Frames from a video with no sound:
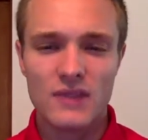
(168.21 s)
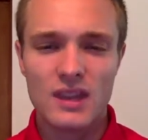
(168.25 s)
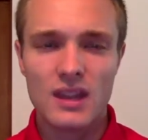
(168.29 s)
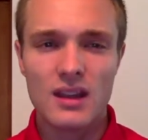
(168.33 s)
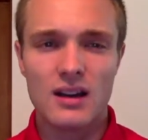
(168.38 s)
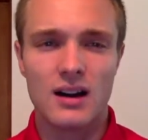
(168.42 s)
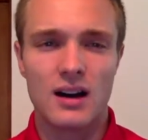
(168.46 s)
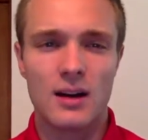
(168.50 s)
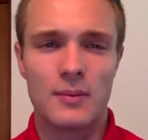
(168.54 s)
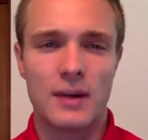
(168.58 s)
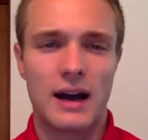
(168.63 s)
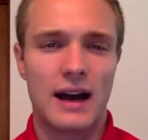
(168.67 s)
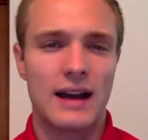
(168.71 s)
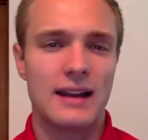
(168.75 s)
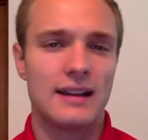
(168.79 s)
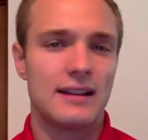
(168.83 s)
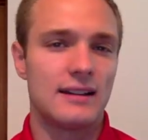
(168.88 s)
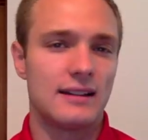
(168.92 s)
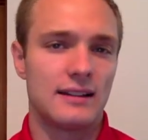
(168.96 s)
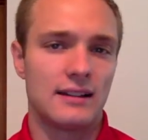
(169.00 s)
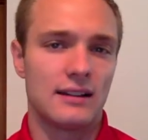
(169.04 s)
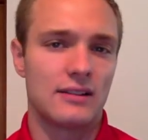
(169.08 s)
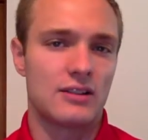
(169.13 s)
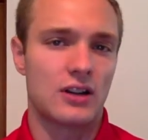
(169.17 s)
I
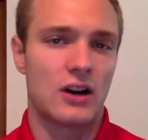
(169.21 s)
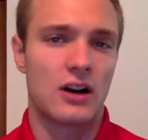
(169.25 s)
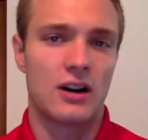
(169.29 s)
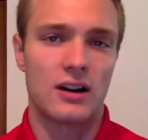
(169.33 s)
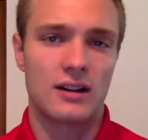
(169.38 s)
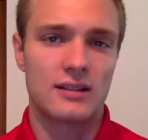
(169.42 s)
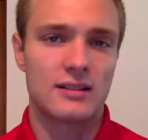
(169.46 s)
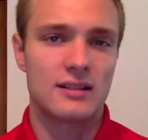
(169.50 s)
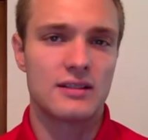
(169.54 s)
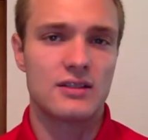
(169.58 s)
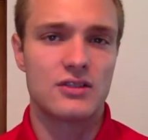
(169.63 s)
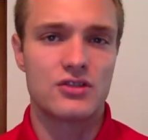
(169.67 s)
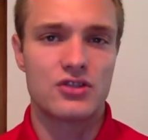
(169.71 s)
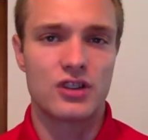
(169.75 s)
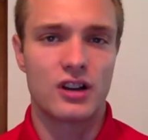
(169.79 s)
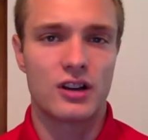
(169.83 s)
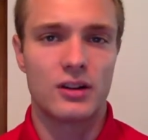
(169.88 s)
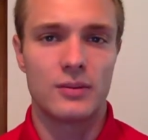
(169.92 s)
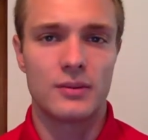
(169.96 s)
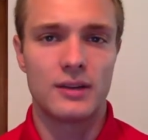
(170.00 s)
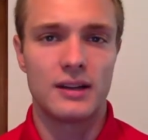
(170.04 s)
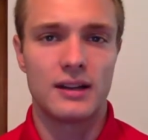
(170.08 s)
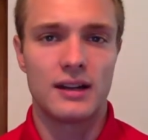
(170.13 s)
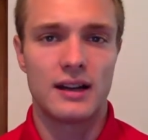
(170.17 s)
didn't talk to the
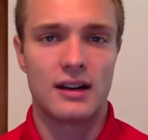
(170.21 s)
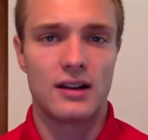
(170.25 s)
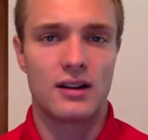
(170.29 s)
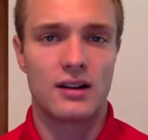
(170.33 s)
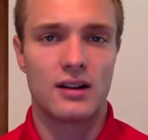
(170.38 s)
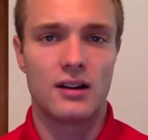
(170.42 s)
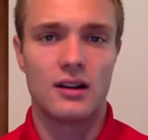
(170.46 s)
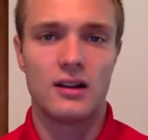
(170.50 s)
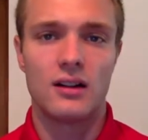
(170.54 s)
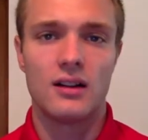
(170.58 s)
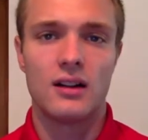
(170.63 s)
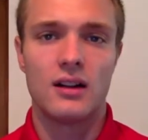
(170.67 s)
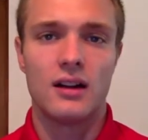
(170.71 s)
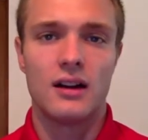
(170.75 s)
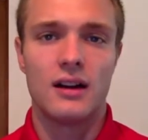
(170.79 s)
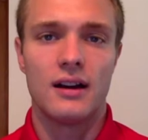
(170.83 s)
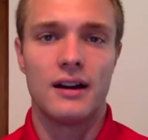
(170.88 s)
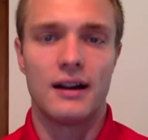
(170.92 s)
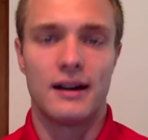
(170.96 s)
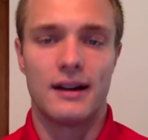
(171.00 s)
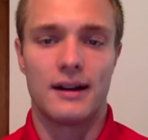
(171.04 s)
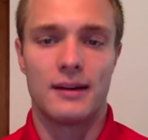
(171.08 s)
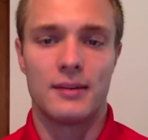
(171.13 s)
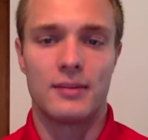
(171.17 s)
gentleman at all,
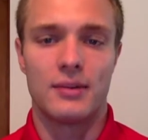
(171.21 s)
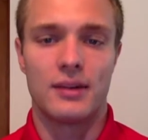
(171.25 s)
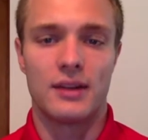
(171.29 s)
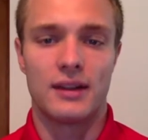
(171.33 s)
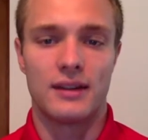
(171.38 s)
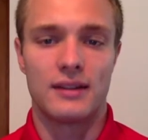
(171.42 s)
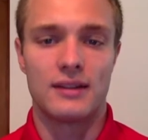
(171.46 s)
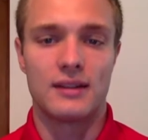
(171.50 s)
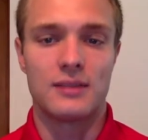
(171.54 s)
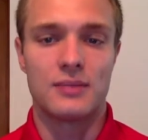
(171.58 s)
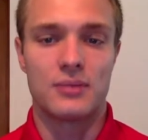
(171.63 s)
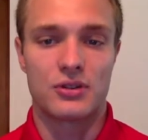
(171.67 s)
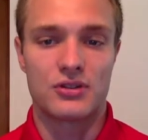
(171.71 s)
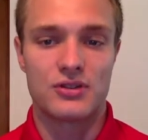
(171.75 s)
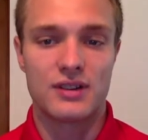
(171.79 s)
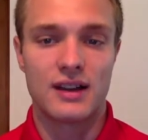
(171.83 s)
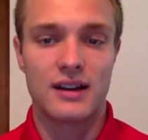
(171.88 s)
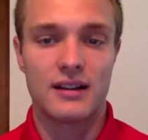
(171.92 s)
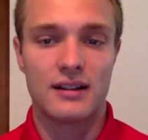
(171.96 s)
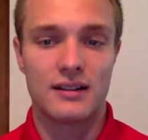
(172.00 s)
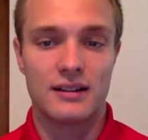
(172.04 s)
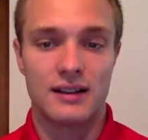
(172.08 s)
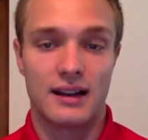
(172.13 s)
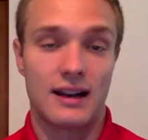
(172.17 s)
but the
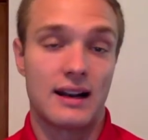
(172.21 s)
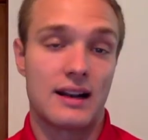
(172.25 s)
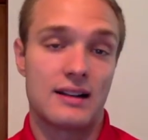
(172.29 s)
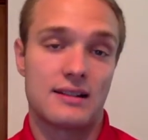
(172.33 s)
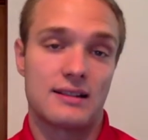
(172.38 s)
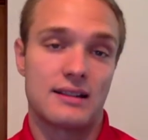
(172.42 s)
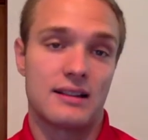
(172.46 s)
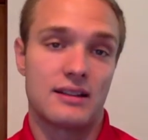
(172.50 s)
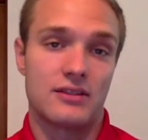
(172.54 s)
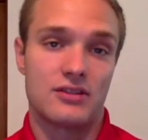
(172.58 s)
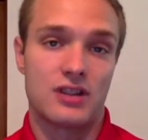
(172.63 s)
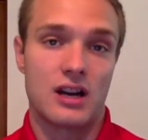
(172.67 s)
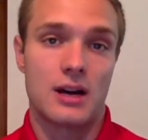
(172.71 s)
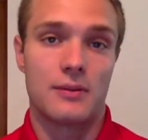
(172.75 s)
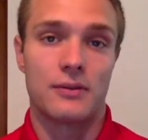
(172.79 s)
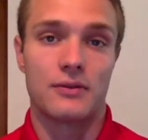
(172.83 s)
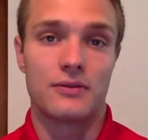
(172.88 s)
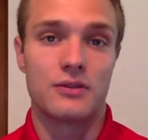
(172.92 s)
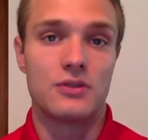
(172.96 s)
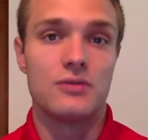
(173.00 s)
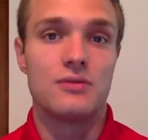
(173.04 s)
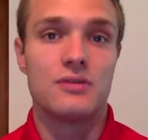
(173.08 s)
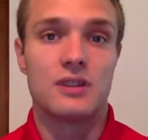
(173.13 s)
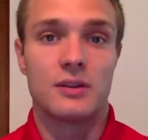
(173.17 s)
presenter did an outstanding job of
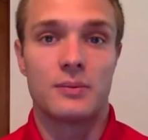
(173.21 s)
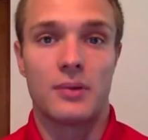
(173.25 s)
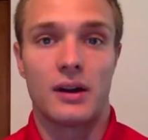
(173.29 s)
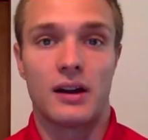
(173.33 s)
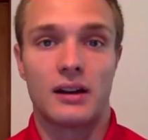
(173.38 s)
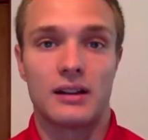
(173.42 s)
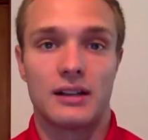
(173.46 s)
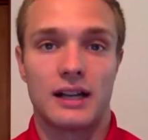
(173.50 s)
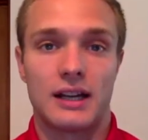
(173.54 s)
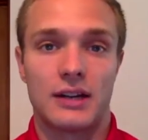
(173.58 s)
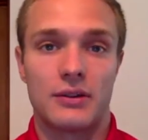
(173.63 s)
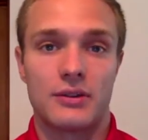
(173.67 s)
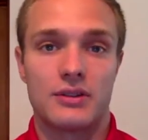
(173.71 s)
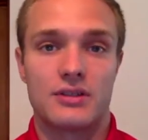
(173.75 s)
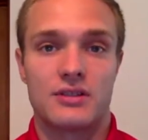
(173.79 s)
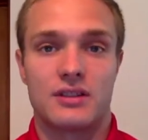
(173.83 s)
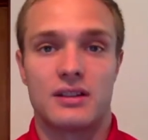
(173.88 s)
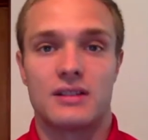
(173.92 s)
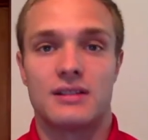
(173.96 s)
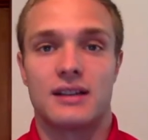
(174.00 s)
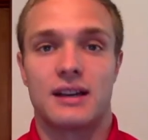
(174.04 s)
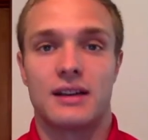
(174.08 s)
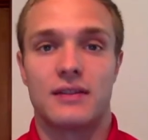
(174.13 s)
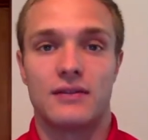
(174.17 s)
using paralanguage, things
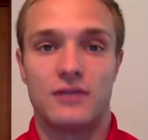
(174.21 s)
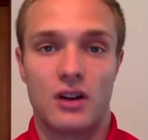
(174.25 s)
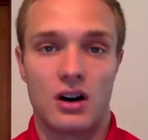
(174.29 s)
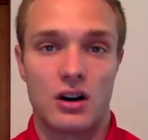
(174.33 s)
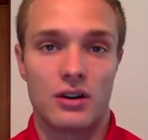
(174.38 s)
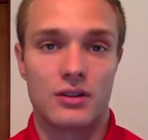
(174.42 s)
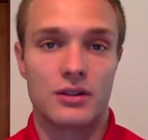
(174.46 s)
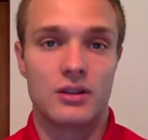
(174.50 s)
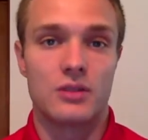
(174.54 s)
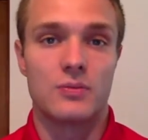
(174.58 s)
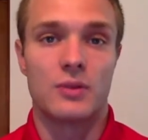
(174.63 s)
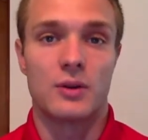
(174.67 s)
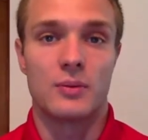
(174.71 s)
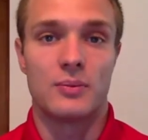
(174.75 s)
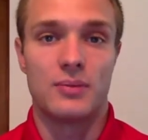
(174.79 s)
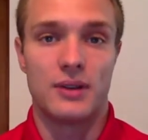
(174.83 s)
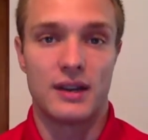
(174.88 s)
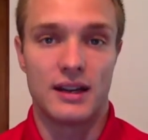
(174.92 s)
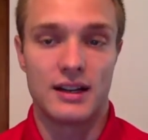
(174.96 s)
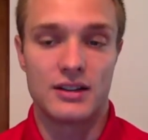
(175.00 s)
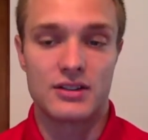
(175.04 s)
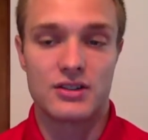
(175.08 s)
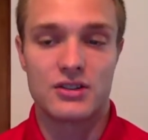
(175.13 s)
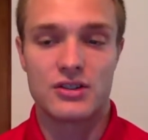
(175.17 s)
like volume and
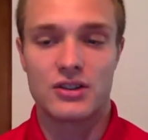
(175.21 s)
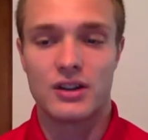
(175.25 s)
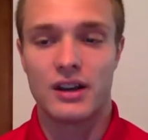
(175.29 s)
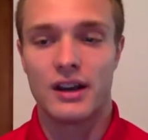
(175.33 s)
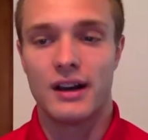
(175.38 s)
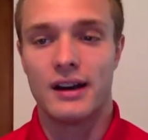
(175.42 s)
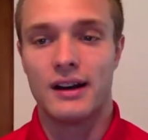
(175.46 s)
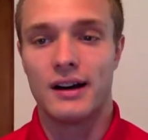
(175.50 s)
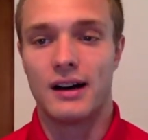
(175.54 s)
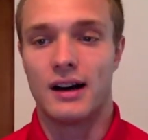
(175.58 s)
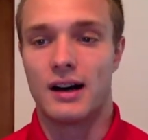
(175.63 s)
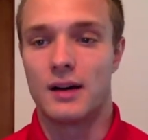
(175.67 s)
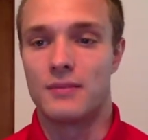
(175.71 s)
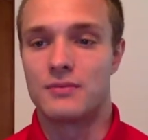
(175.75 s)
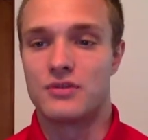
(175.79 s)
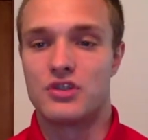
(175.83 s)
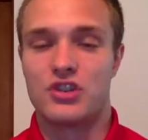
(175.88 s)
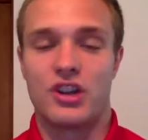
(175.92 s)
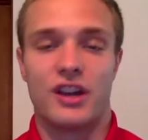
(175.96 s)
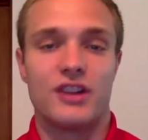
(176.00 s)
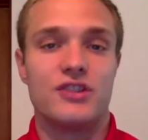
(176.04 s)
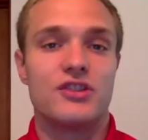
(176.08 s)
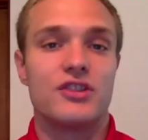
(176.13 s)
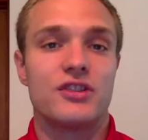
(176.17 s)
pitch,
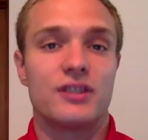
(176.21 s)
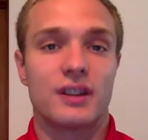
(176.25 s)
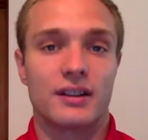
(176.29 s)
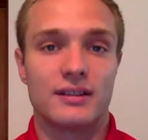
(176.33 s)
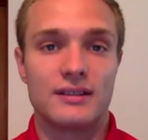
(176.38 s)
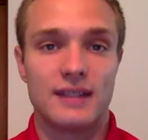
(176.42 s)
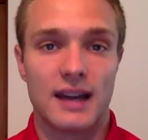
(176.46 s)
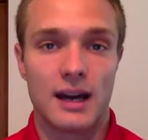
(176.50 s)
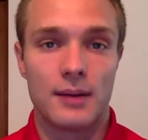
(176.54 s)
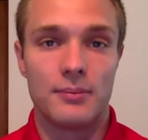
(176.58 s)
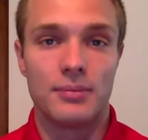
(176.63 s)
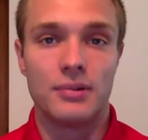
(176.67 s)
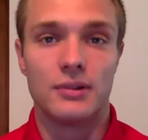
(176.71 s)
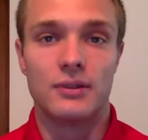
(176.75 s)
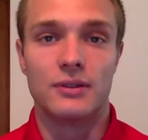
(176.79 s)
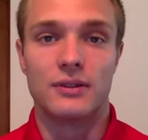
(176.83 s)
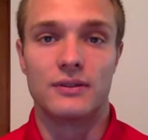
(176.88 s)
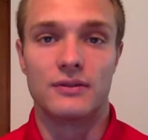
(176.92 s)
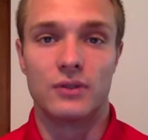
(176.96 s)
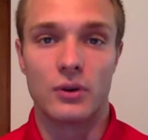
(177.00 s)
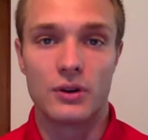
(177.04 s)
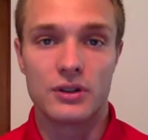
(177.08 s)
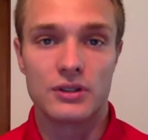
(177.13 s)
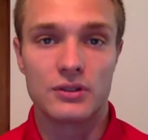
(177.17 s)
changing their tempo and
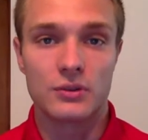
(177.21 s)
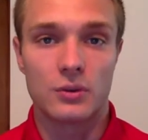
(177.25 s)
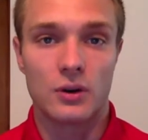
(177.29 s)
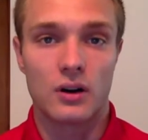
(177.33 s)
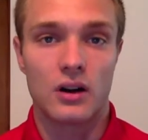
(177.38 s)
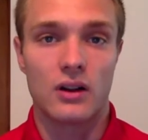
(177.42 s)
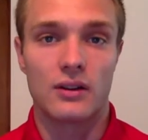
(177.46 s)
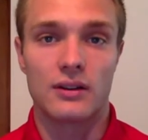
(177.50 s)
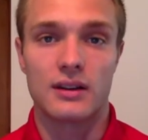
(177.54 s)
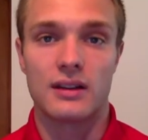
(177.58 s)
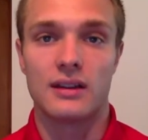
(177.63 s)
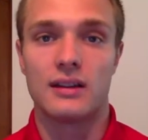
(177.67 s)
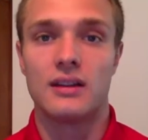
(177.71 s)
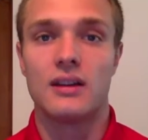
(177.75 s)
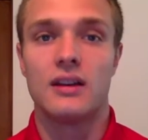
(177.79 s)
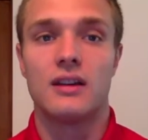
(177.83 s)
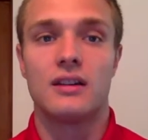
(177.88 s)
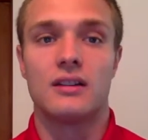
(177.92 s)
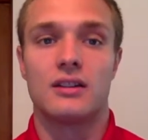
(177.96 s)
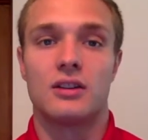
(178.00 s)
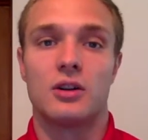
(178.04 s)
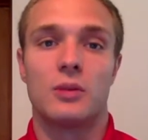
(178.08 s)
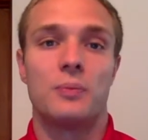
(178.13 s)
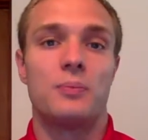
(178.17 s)
voice quality,
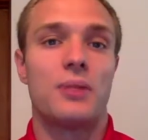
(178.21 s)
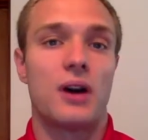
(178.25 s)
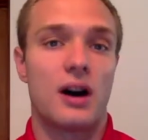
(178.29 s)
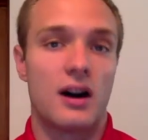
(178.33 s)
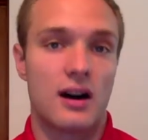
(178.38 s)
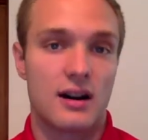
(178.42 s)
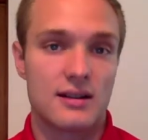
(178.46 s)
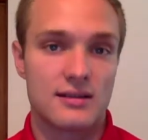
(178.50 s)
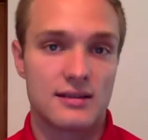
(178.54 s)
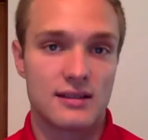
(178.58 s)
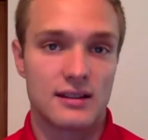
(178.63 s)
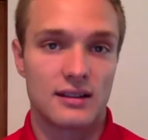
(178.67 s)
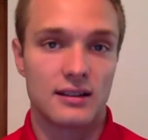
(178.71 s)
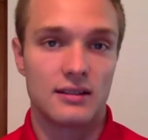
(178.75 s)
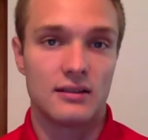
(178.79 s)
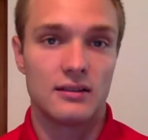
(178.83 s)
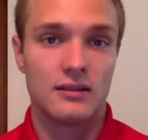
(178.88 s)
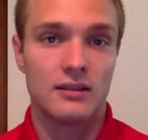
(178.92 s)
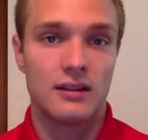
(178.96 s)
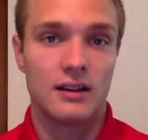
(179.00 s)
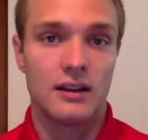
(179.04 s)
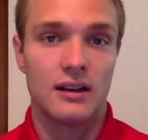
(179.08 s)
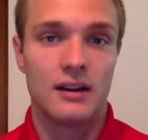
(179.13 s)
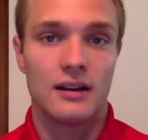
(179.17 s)
pausing
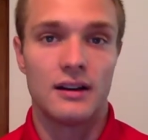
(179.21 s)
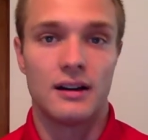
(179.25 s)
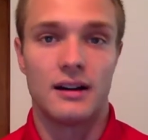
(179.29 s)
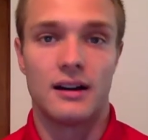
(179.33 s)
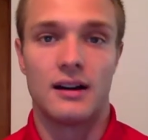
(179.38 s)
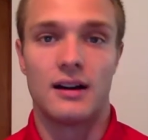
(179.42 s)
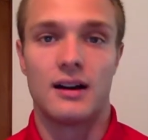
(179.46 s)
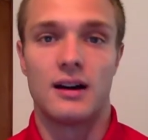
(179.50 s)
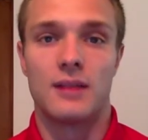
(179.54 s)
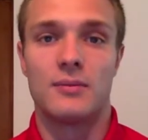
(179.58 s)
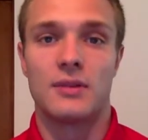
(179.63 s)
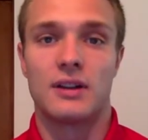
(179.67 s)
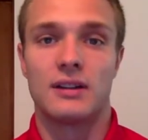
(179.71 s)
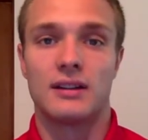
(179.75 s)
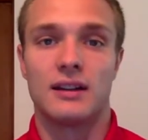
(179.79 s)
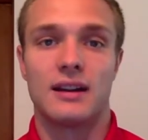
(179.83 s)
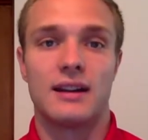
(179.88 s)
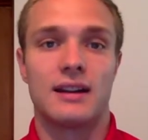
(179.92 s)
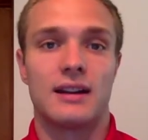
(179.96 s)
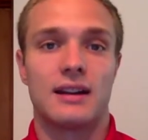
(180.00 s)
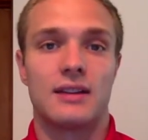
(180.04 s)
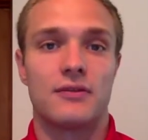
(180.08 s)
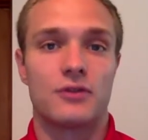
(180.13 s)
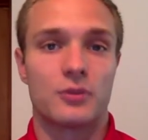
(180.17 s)
and
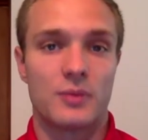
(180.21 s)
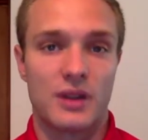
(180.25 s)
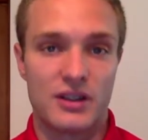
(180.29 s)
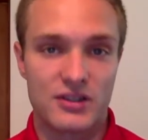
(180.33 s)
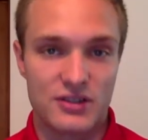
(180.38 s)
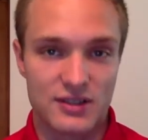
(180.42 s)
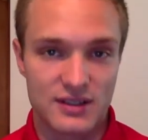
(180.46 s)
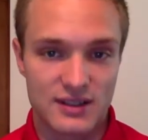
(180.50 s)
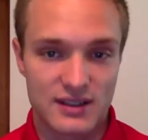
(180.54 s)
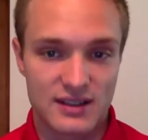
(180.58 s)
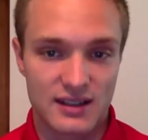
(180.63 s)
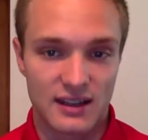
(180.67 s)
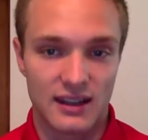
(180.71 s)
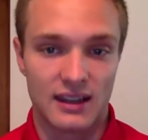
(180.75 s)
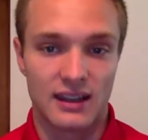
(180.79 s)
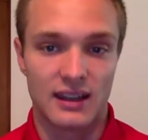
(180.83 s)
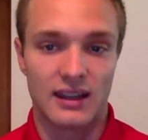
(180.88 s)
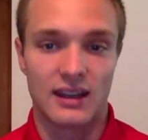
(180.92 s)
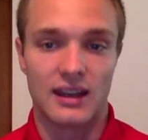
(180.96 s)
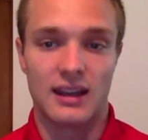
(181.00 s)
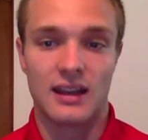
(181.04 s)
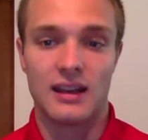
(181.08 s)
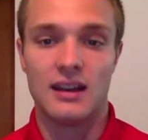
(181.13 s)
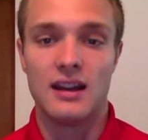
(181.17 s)
letting information sink
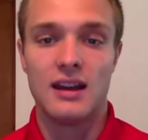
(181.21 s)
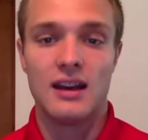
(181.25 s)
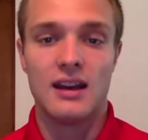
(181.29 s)
in.